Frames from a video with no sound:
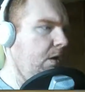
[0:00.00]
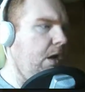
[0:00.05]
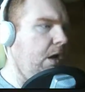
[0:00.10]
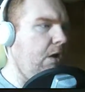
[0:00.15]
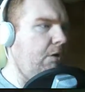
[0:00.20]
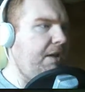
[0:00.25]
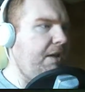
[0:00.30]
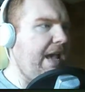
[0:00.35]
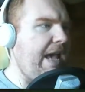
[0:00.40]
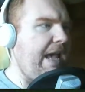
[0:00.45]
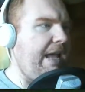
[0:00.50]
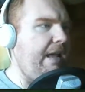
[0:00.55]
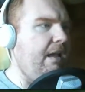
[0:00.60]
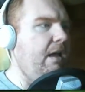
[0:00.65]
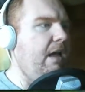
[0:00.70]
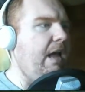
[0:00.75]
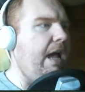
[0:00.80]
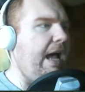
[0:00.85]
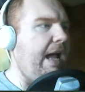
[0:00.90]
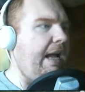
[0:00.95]
Okay,
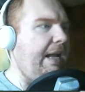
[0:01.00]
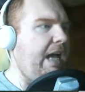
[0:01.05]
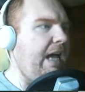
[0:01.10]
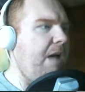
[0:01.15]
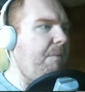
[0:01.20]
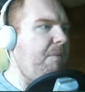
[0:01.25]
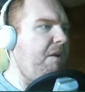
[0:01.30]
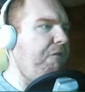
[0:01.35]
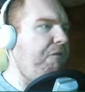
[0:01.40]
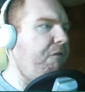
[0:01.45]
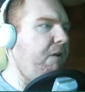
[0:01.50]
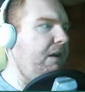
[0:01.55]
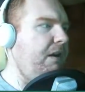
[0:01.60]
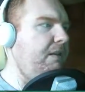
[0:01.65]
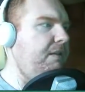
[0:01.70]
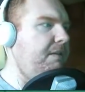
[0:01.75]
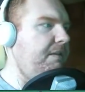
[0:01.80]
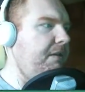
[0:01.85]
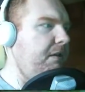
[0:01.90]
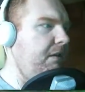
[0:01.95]
I got my fucking
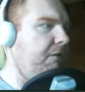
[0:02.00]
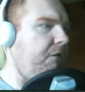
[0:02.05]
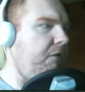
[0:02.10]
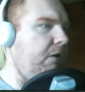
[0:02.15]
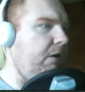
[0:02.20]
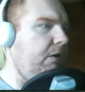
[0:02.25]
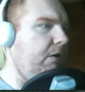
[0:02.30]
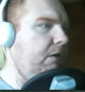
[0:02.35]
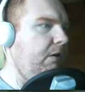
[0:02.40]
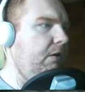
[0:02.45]
silver!